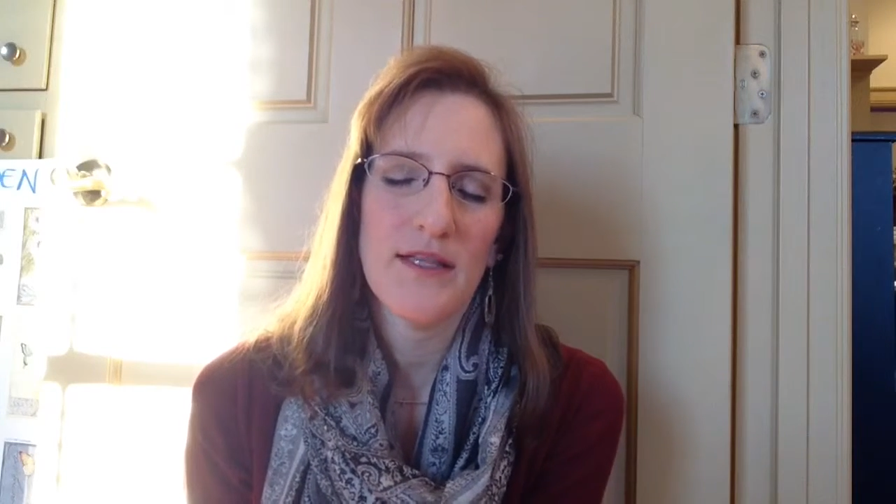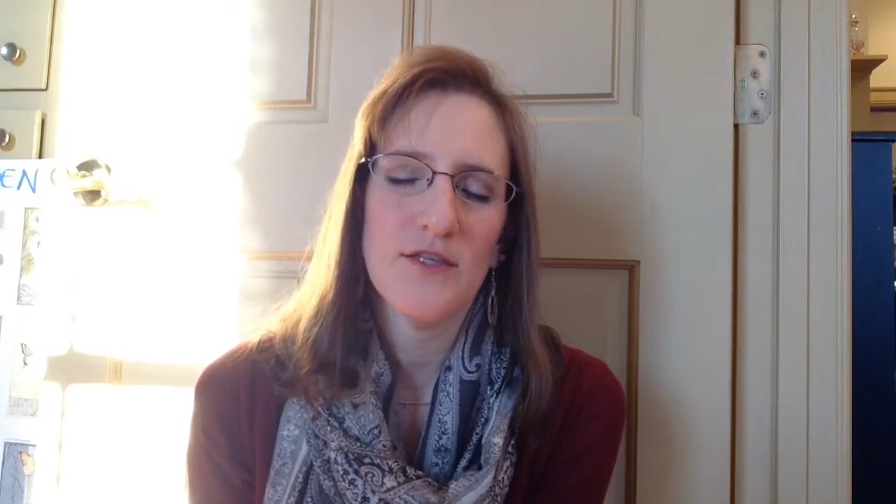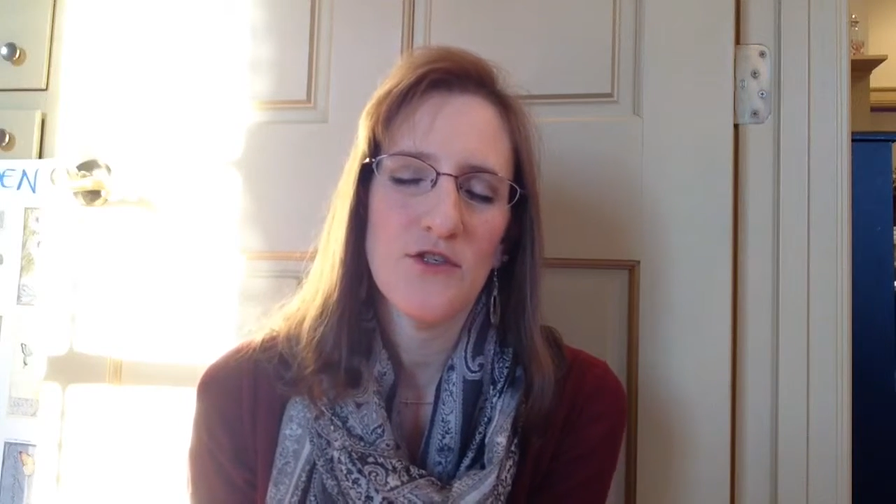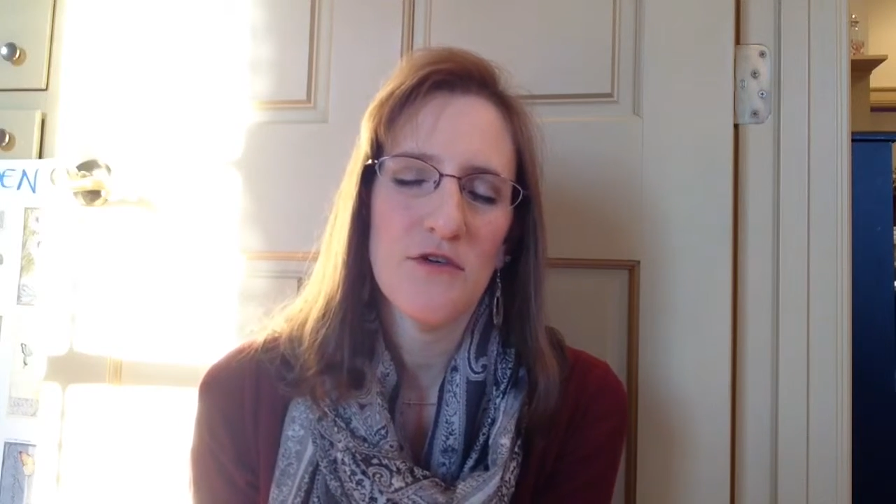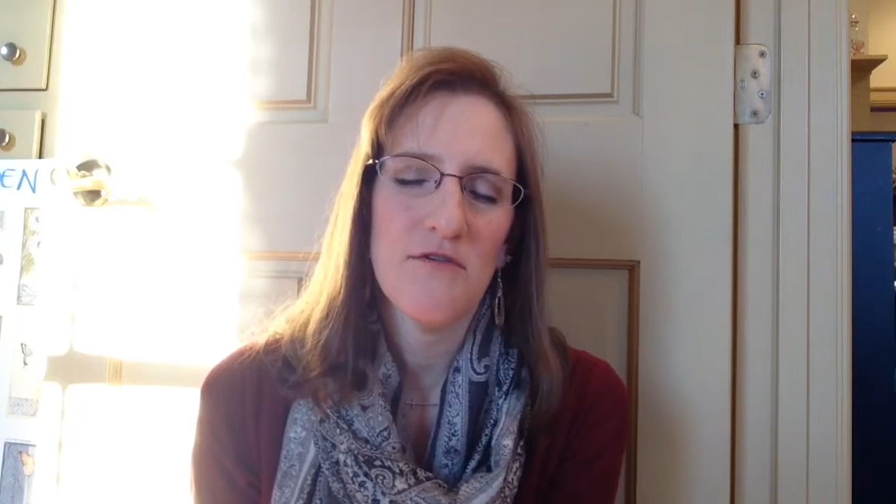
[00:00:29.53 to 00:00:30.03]

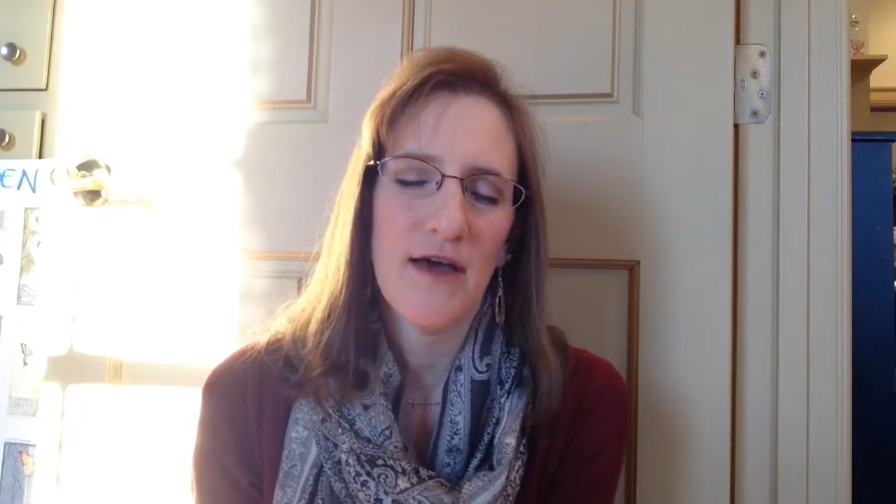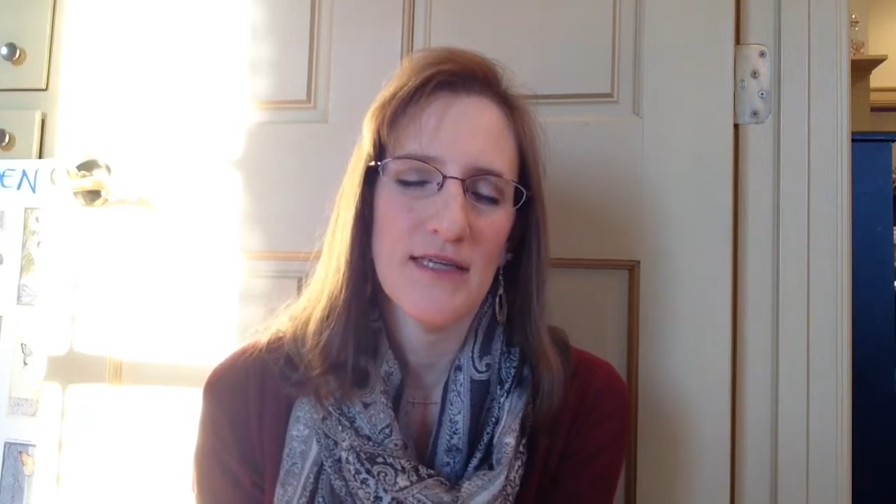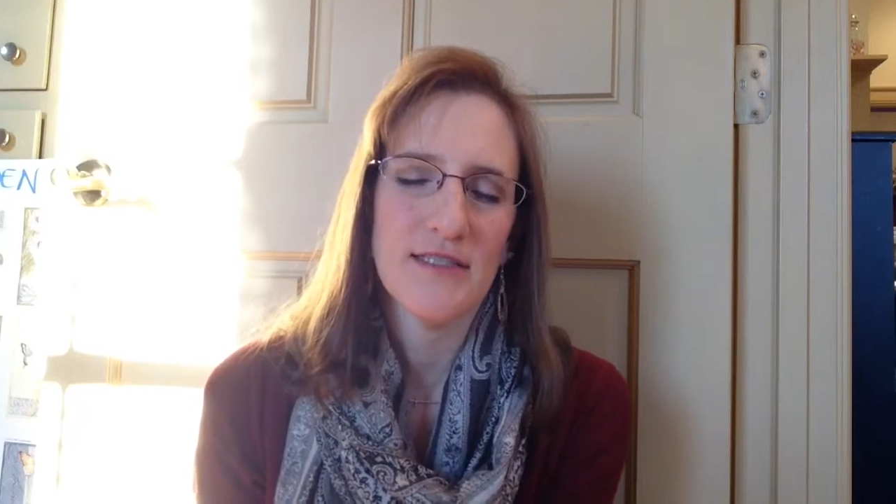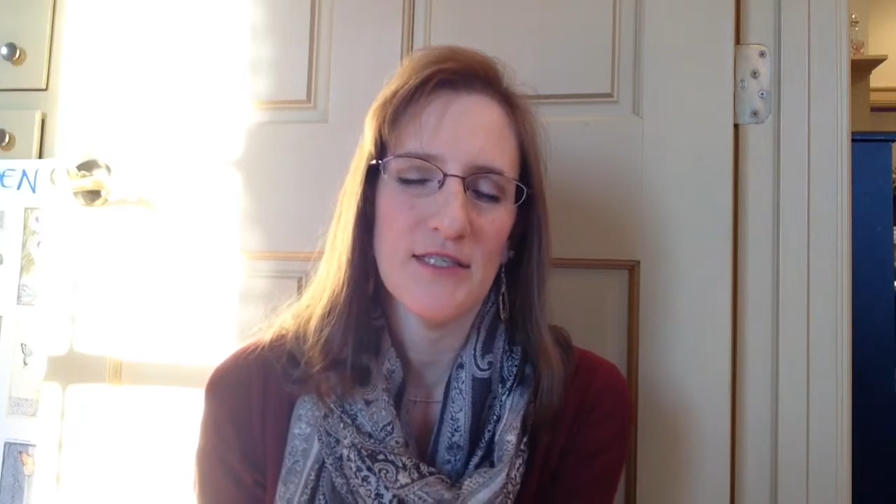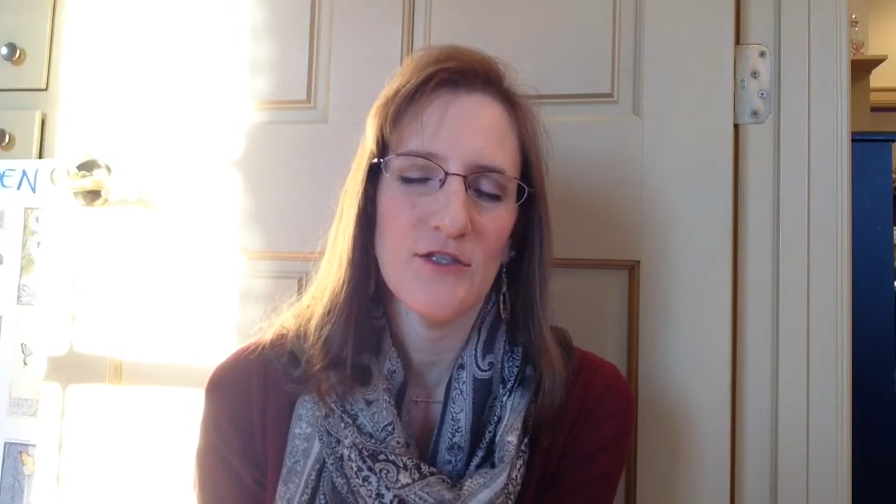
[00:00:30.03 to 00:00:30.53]
that you have
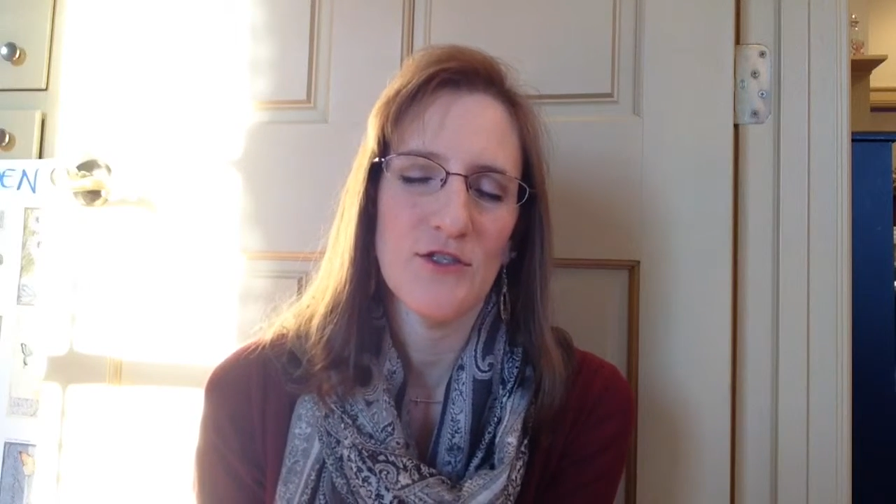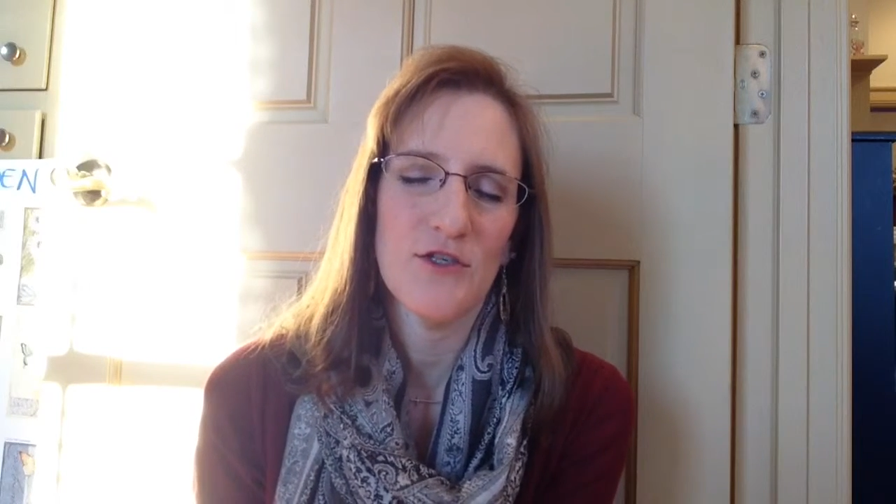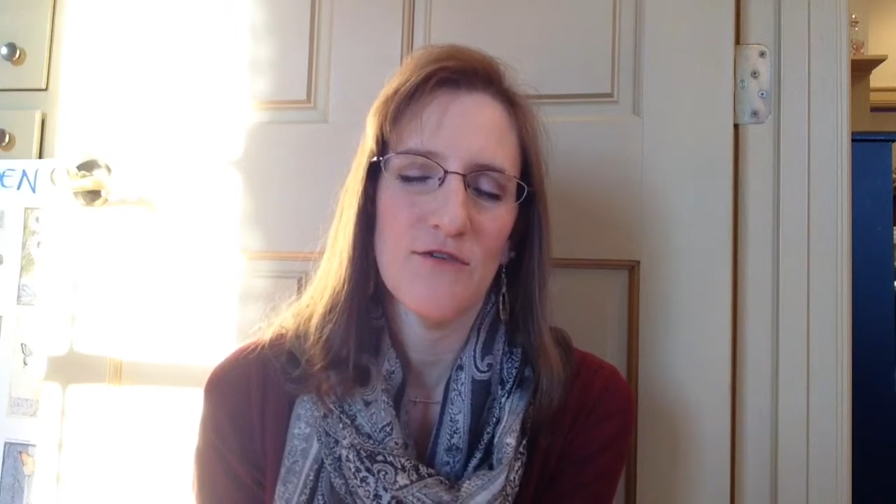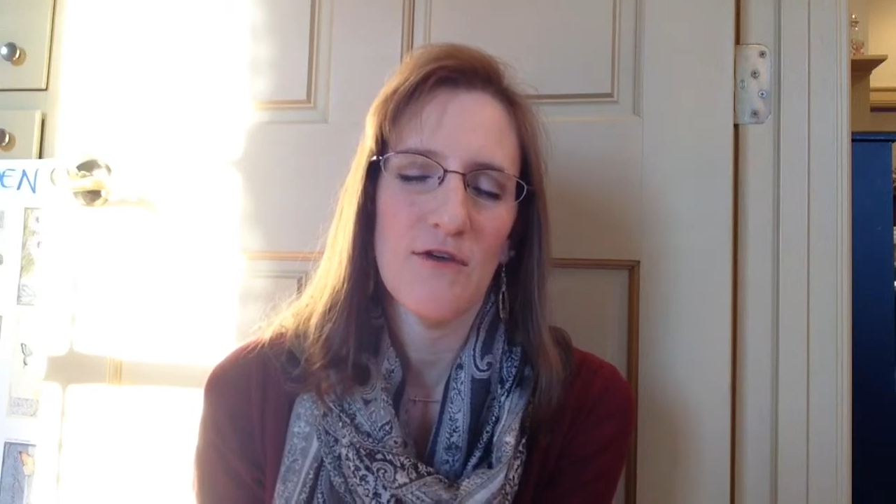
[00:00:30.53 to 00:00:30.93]
asked us to,